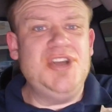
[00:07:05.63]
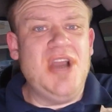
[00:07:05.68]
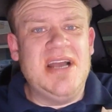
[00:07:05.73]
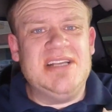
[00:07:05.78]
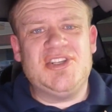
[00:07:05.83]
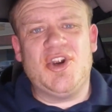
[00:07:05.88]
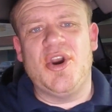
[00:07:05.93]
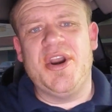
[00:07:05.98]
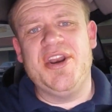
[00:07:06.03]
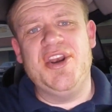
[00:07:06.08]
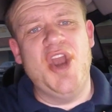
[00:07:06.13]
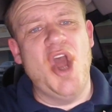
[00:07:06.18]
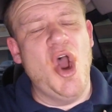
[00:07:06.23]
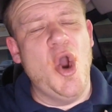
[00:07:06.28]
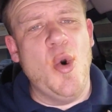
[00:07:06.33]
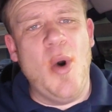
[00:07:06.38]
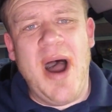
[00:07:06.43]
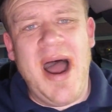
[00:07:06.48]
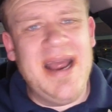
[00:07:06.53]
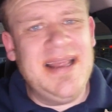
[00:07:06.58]
you guys already
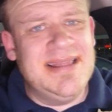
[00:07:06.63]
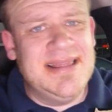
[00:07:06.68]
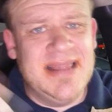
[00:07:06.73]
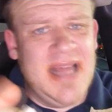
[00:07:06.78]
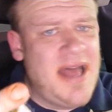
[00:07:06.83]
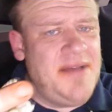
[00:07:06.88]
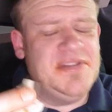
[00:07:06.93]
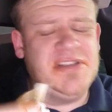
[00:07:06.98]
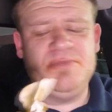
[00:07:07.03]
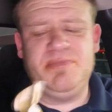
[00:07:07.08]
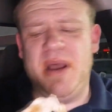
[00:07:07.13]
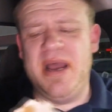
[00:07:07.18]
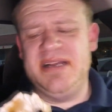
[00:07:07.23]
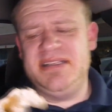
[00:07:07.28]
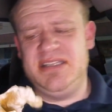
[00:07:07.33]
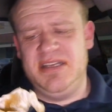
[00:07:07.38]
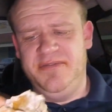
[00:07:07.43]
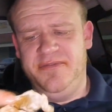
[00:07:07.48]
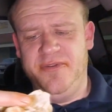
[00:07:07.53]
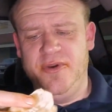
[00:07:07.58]
know, I love
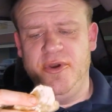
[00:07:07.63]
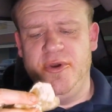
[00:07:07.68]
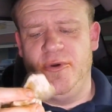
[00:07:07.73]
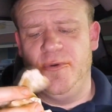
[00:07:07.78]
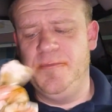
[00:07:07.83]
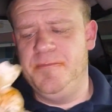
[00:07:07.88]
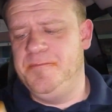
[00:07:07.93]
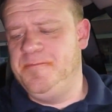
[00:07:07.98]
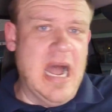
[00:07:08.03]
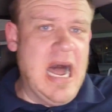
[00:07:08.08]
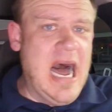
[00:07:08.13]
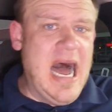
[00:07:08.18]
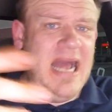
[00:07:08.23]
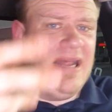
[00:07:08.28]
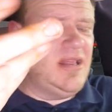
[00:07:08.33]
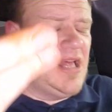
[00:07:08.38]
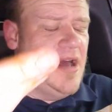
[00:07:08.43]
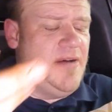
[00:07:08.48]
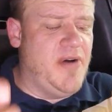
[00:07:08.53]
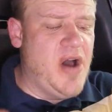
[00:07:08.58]
spicy food. I
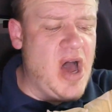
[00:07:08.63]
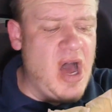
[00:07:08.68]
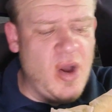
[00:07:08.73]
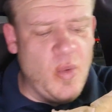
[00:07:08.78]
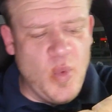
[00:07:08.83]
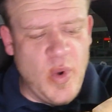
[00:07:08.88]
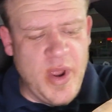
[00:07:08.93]
love hot